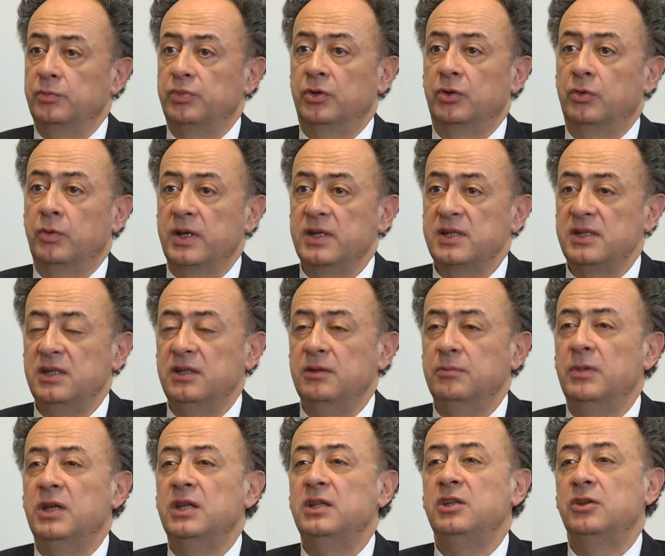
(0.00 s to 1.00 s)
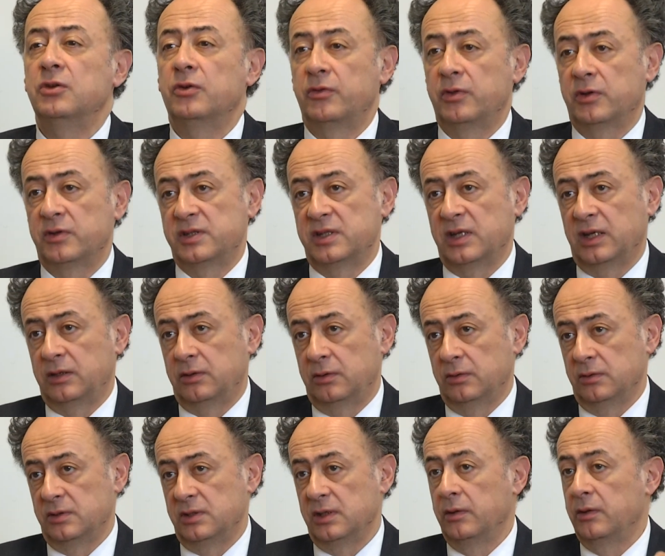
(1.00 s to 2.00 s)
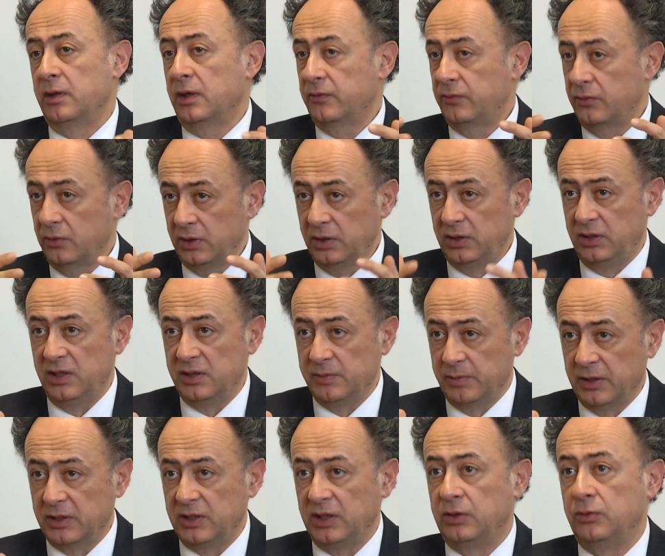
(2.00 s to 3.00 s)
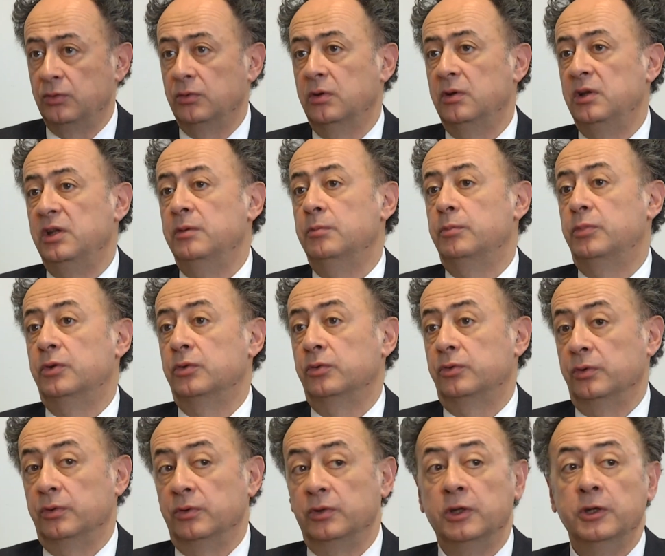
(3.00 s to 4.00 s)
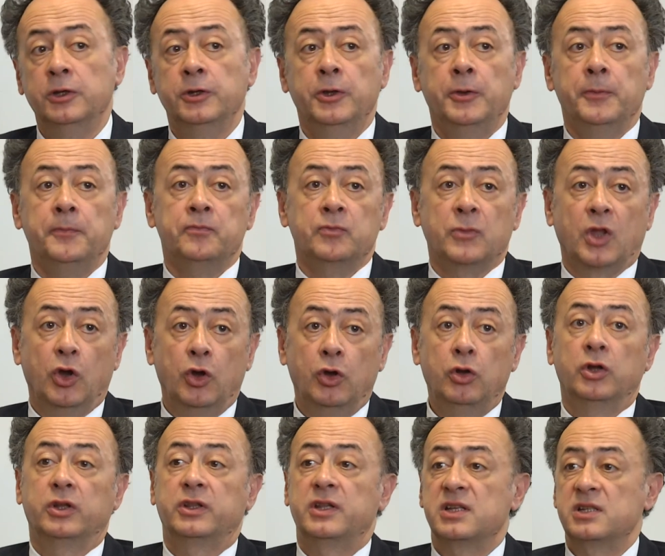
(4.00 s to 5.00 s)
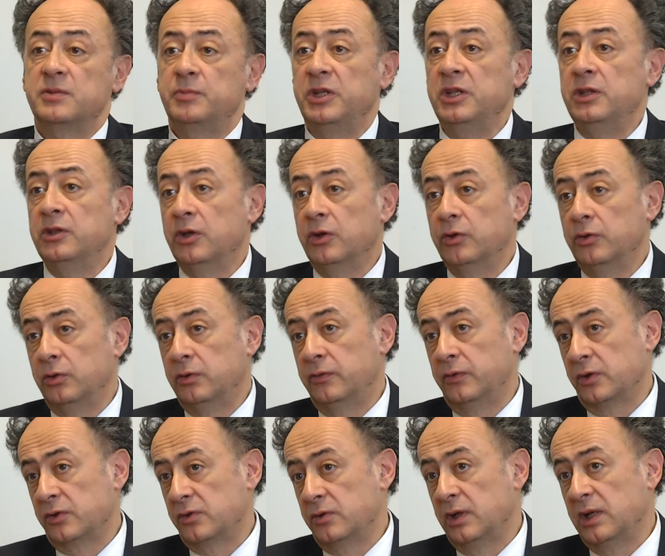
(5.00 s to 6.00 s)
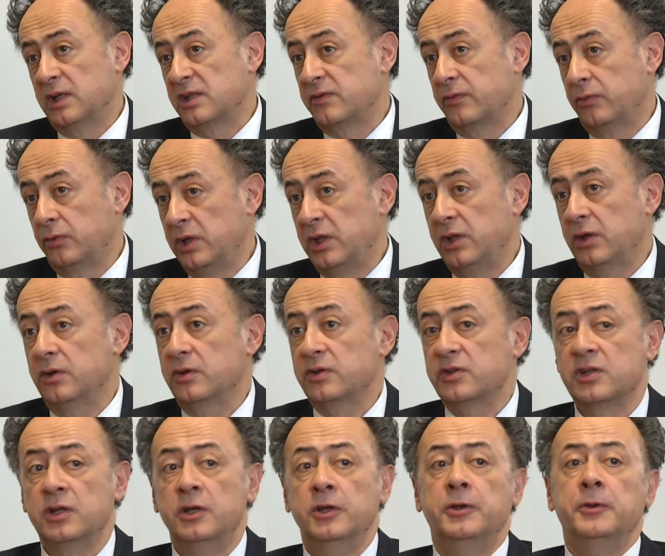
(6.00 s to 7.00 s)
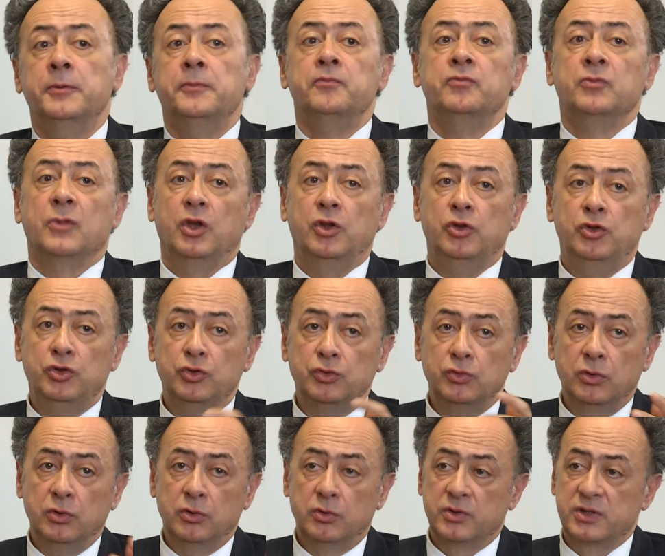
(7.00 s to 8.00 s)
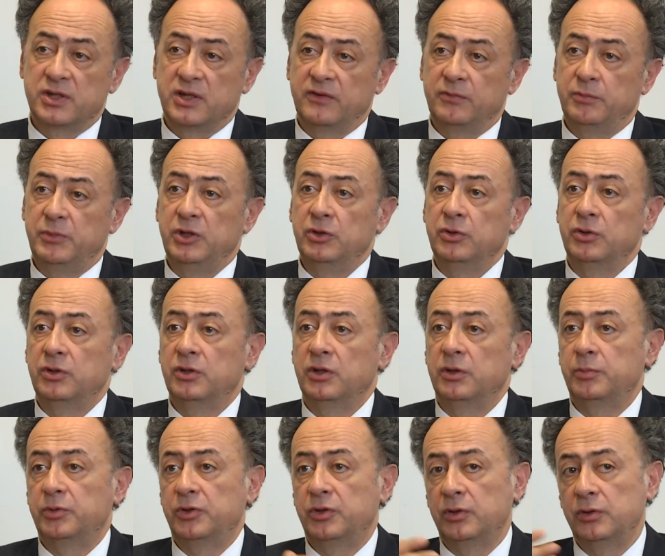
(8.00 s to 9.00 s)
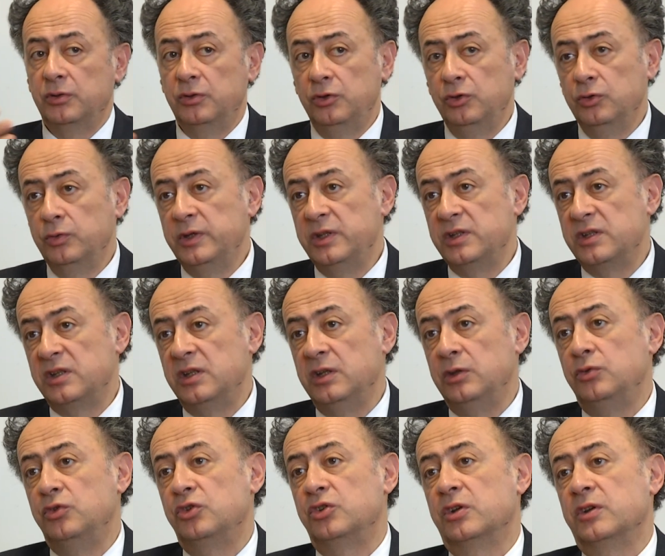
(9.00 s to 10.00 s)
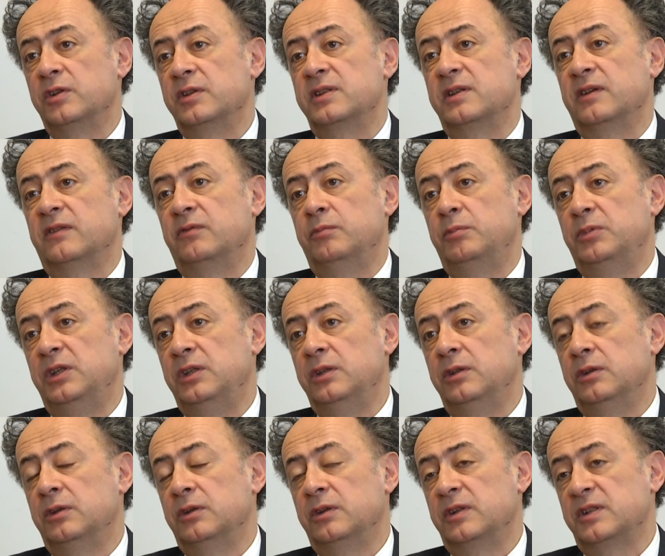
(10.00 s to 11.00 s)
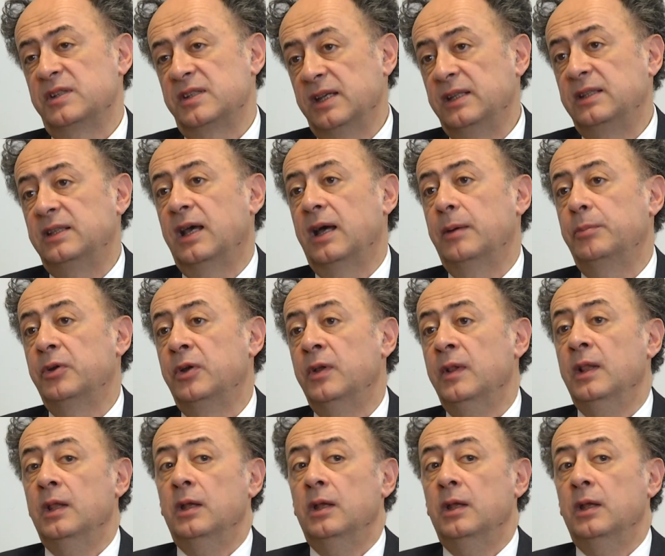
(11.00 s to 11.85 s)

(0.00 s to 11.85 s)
progress in many other sectors, and therefore it is particularly important. A lot has been done over the last 3 years. New laws have been adopted, new institutions have been set up,